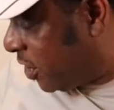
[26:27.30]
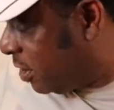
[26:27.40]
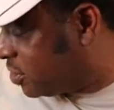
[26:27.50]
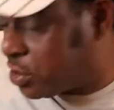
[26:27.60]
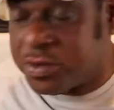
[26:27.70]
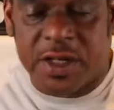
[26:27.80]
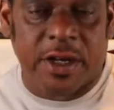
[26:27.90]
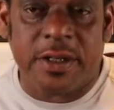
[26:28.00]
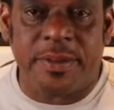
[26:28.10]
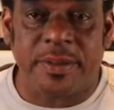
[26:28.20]
real juice
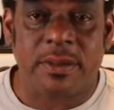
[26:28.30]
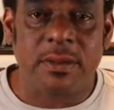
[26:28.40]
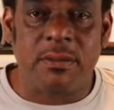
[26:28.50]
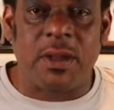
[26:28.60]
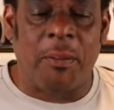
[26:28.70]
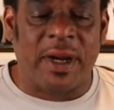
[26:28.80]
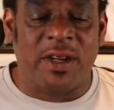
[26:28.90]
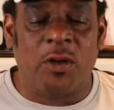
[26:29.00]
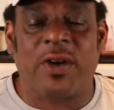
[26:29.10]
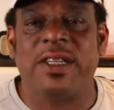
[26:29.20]
here,
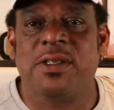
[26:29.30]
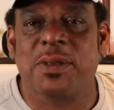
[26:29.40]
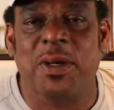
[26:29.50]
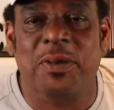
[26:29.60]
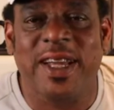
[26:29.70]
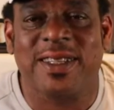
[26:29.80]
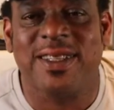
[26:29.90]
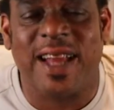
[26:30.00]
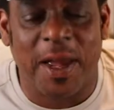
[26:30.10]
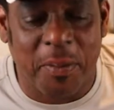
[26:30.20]
but no grape juice on deck
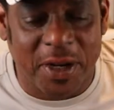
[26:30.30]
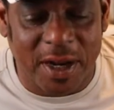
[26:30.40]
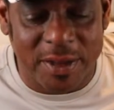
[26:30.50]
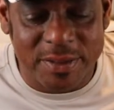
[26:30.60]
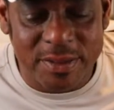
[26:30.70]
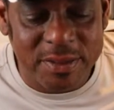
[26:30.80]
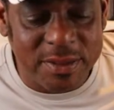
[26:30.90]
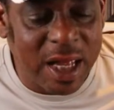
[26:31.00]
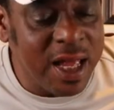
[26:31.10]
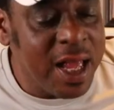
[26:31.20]
tonight. But uh,
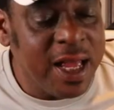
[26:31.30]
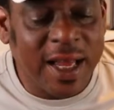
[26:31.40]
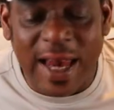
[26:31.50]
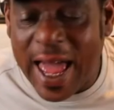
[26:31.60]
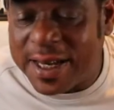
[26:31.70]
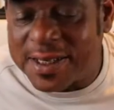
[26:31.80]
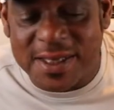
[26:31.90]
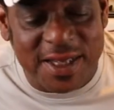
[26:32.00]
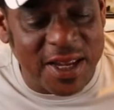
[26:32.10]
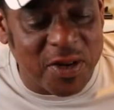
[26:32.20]
glad to
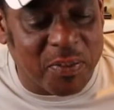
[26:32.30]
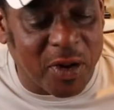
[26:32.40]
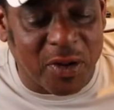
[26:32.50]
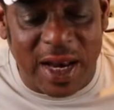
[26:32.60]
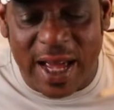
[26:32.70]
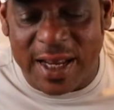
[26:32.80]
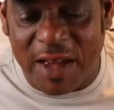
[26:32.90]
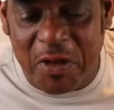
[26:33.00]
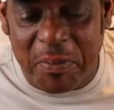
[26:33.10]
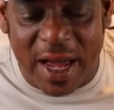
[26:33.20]
see you, bro. Glad to
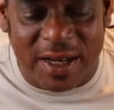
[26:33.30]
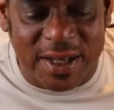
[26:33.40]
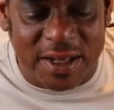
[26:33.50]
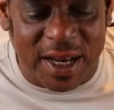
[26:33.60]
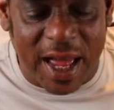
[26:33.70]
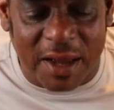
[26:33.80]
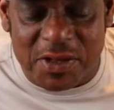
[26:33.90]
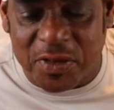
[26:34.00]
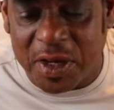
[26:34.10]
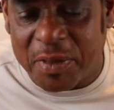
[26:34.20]
have you back in another
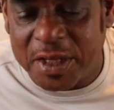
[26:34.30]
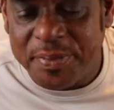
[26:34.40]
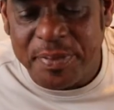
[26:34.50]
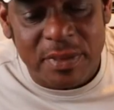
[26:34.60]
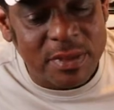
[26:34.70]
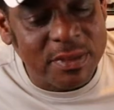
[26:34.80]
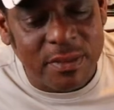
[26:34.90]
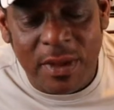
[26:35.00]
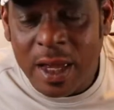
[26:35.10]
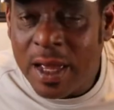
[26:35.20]
live stream and
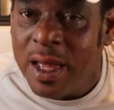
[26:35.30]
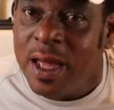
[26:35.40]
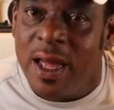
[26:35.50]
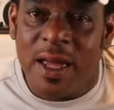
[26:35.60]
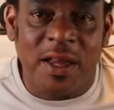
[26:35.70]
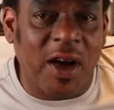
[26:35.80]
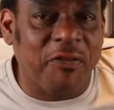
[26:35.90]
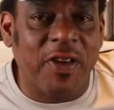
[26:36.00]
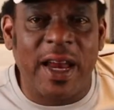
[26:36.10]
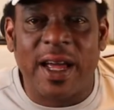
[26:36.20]
you know,
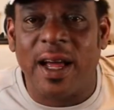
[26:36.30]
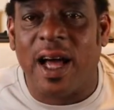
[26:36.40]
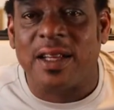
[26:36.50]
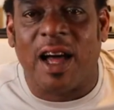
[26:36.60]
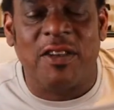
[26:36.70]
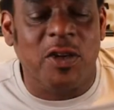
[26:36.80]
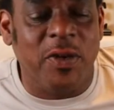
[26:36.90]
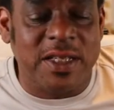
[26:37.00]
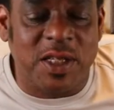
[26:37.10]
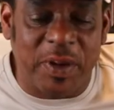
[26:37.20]
I feel like I, I,
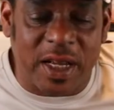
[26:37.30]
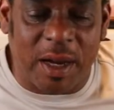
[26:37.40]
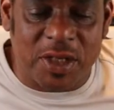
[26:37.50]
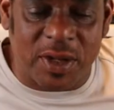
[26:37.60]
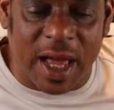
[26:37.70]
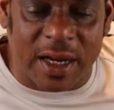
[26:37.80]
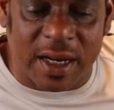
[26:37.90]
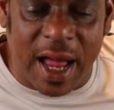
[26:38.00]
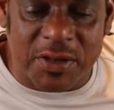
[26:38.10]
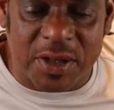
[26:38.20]
Luis has been coming to a lot
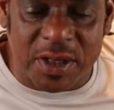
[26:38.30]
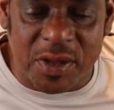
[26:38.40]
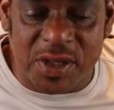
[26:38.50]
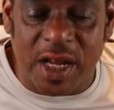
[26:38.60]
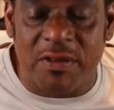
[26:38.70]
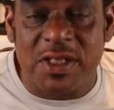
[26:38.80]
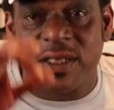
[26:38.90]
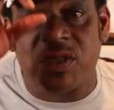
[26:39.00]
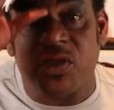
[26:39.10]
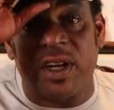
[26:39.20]
of live streams ever
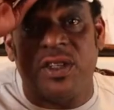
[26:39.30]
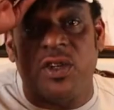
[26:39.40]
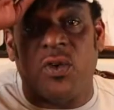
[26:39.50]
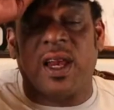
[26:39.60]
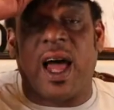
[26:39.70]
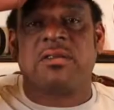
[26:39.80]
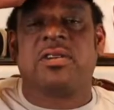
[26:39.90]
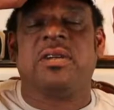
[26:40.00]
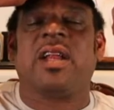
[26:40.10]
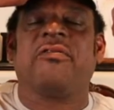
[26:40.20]
since I started doing live
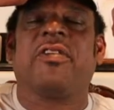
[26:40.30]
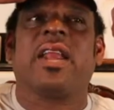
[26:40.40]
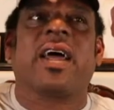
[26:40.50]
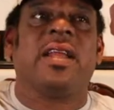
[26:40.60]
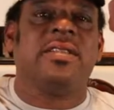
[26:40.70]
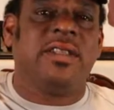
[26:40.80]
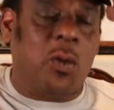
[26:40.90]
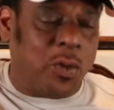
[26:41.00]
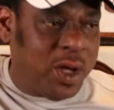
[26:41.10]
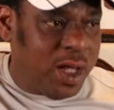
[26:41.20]
streams. I feel like I
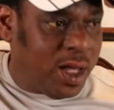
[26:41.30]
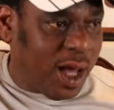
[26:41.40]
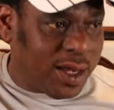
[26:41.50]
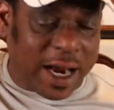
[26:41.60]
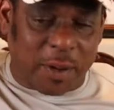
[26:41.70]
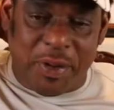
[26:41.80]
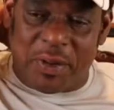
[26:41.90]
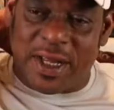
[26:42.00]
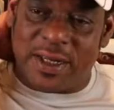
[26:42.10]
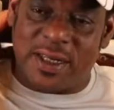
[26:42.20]
know a lot of
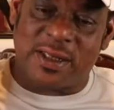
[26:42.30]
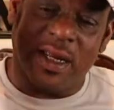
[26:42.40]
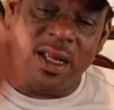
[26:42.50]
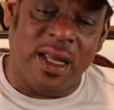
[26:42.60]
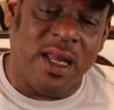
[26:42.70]
people in this